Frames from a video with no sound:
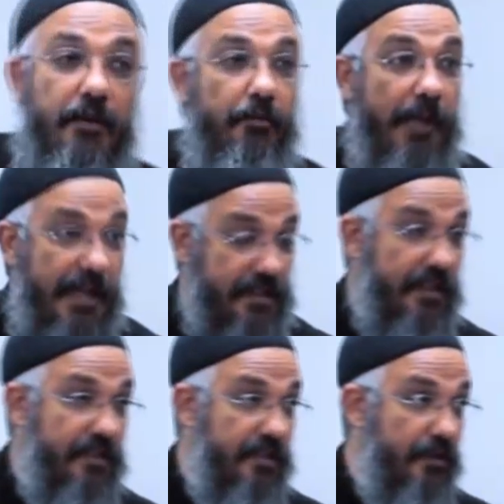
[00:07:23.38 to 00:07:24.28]

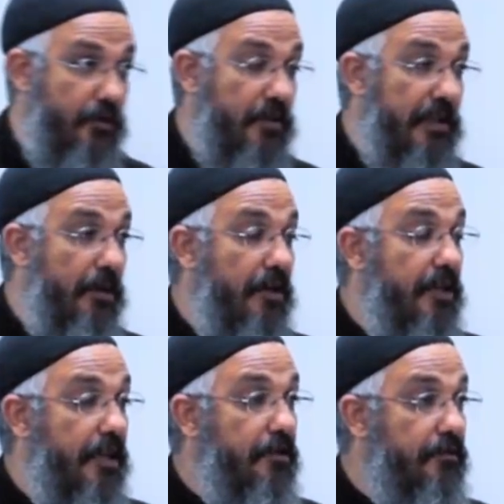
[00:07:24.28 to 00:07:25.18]
places, talks about
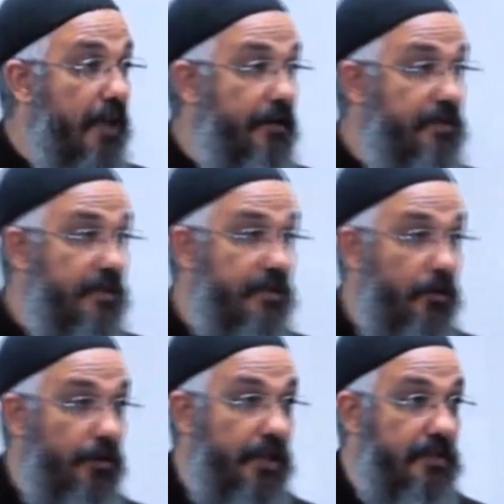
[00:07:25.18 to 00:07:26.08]
the end of times,
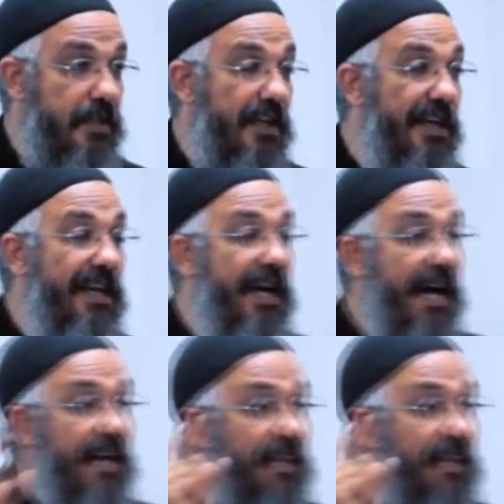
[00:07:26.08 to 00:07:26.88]
Thessalonians, a